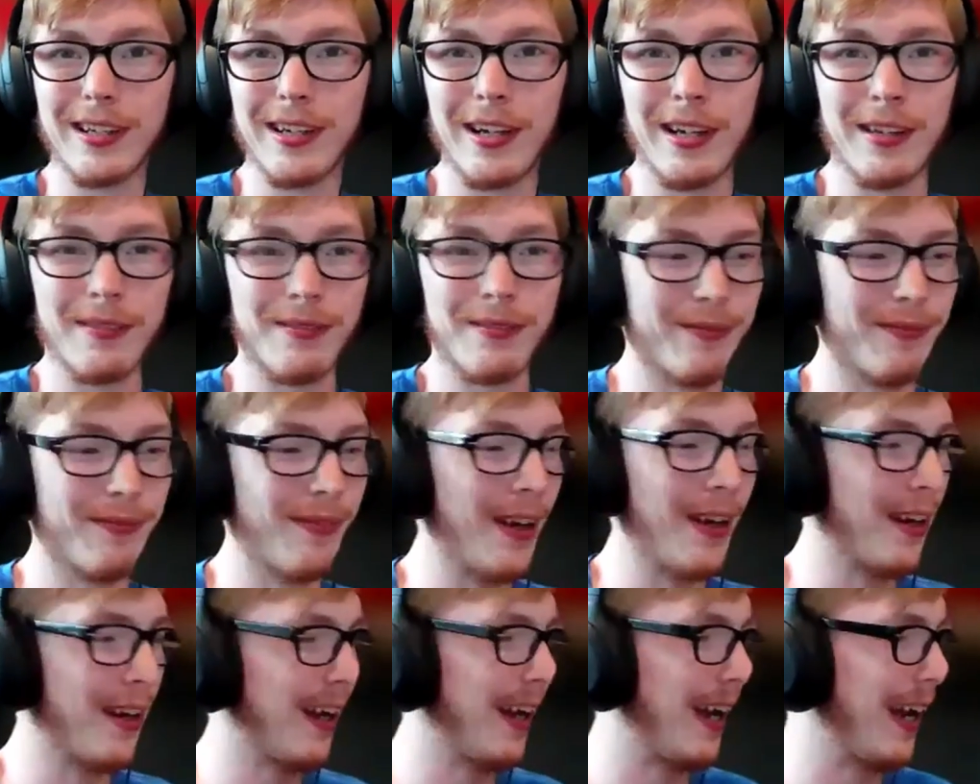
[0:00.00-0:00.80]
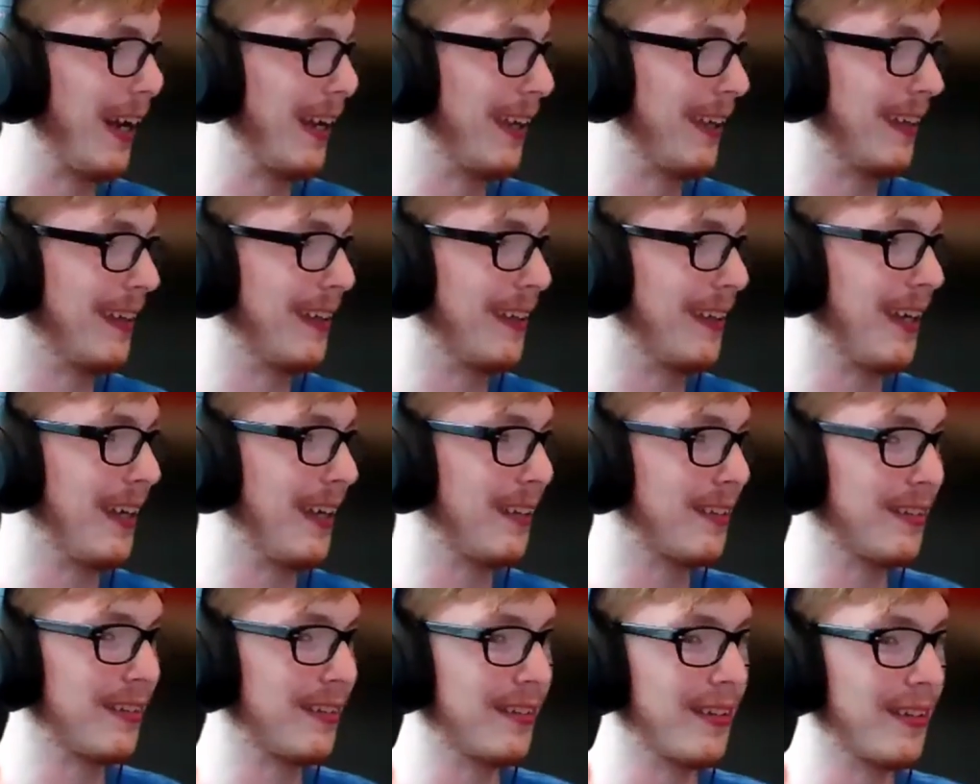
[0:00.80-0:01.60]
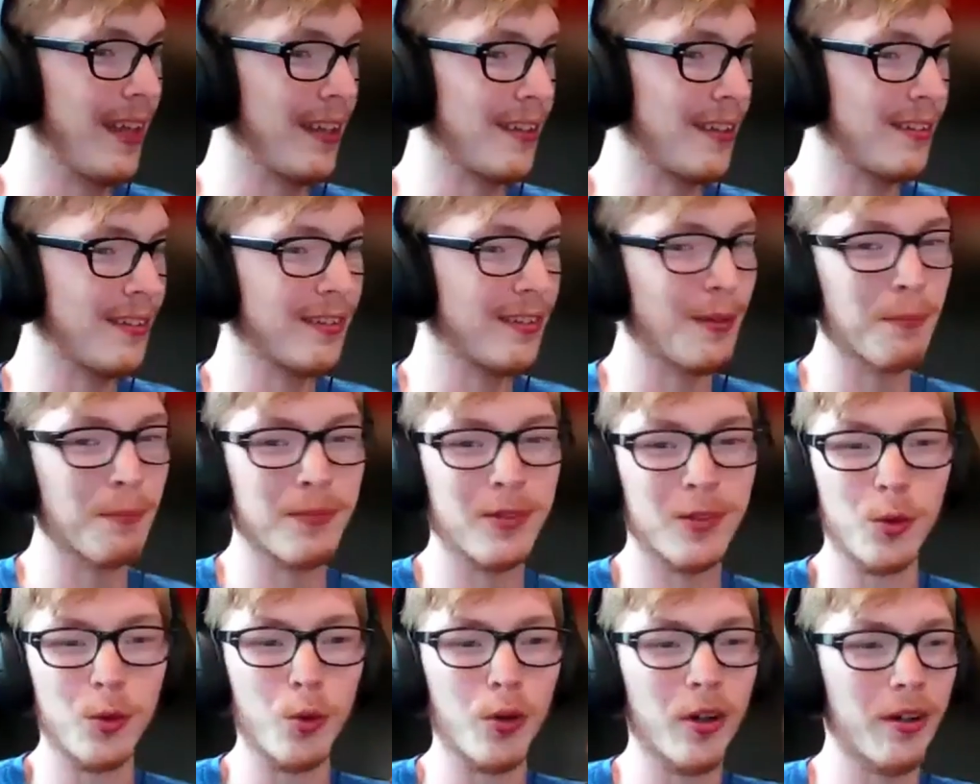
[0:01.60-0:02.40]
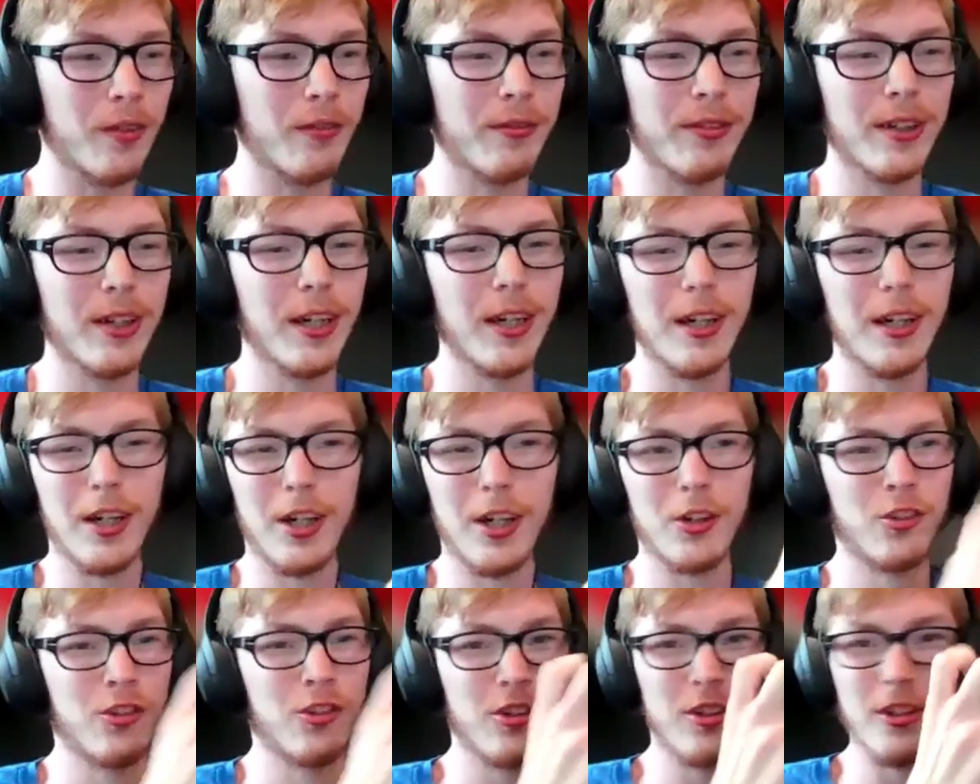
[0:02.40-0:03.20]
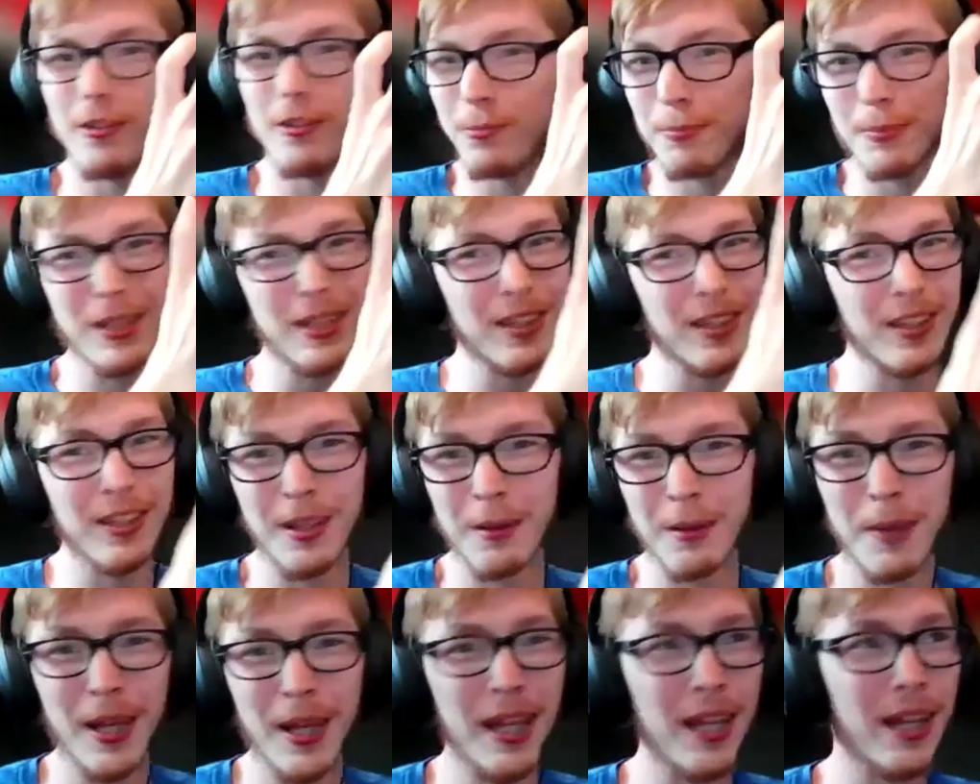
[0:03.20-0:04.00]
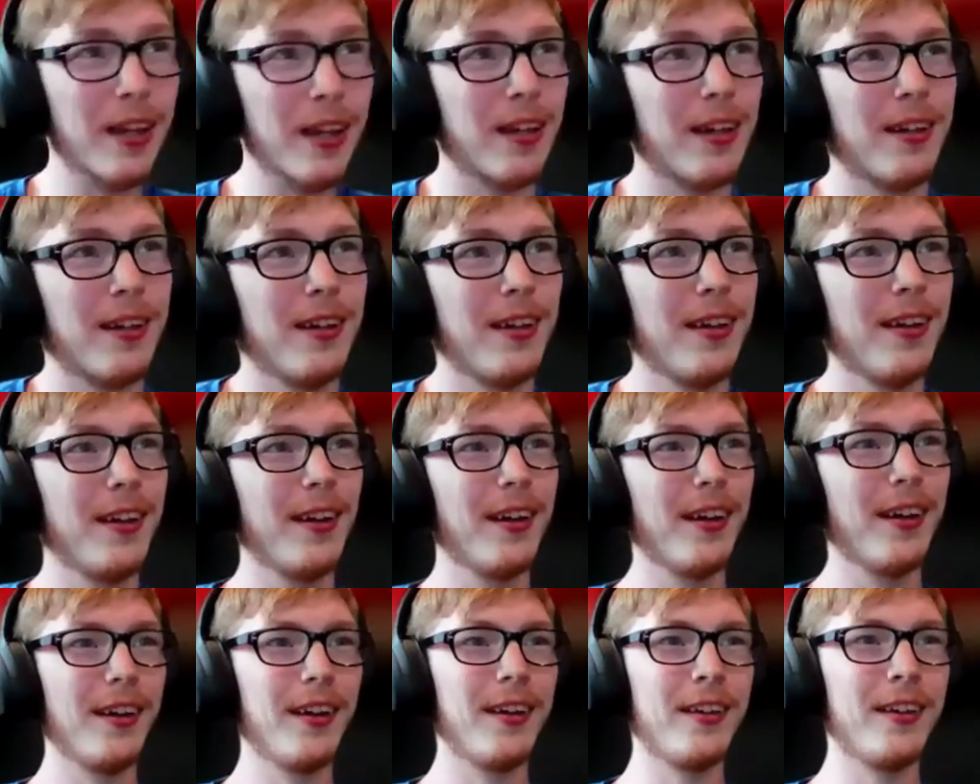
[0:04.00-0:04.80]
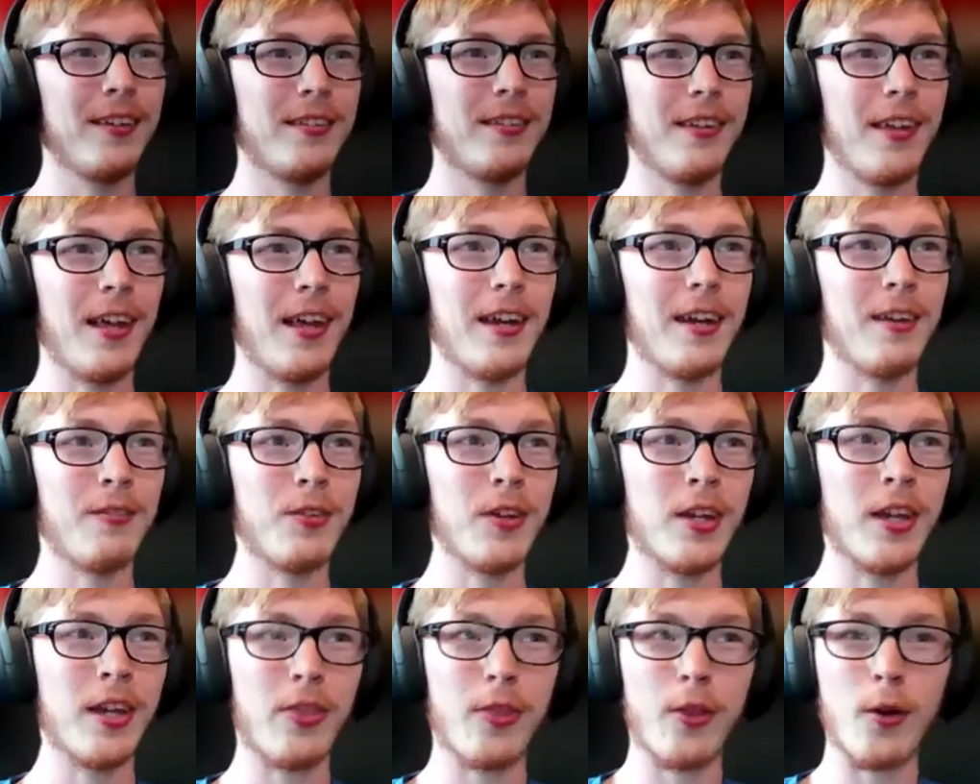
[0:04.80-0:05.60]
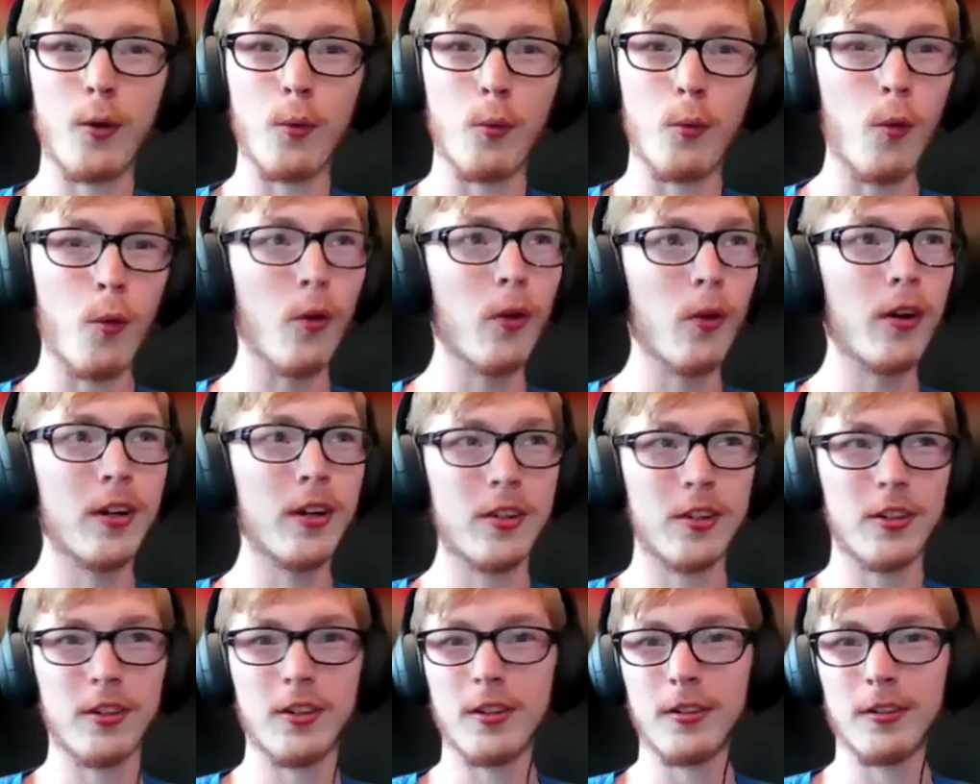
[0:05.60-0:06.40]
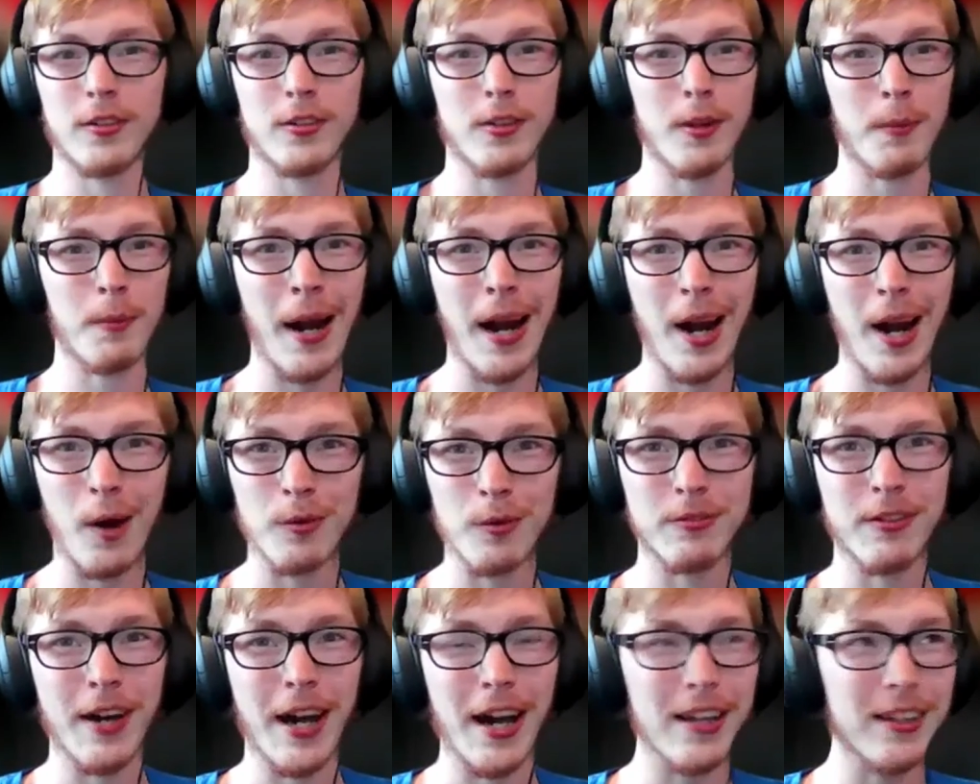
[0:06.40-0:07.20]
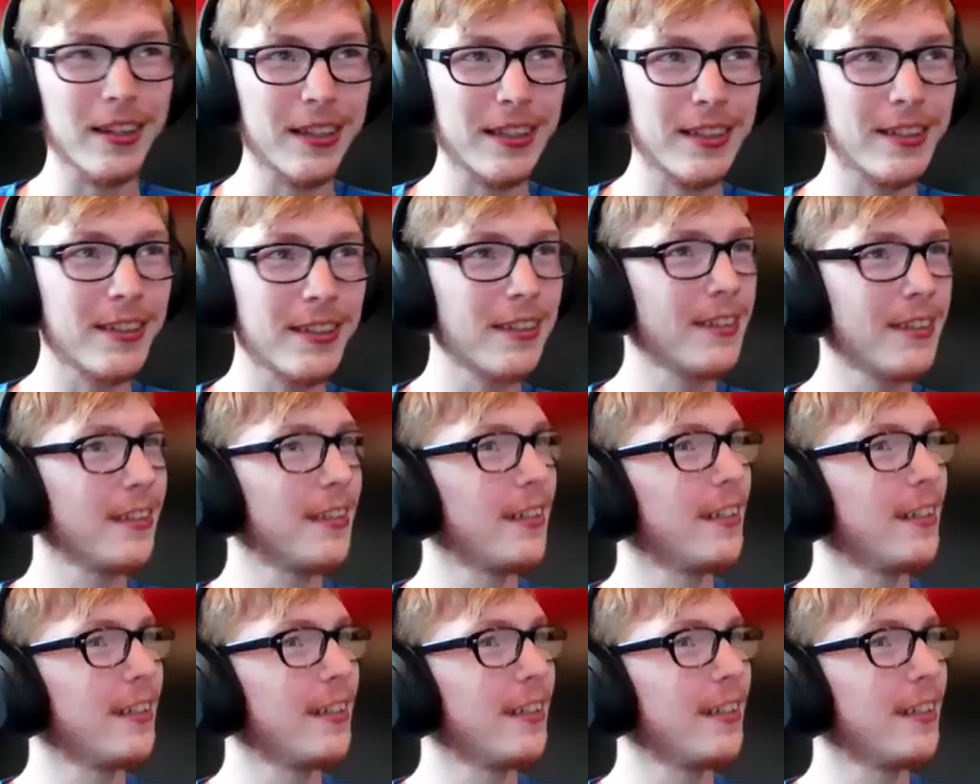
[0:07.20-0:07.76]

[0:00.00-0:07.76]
uh, I guess that's some sort of achievement you make, is that if you get the award, you're somehow valid.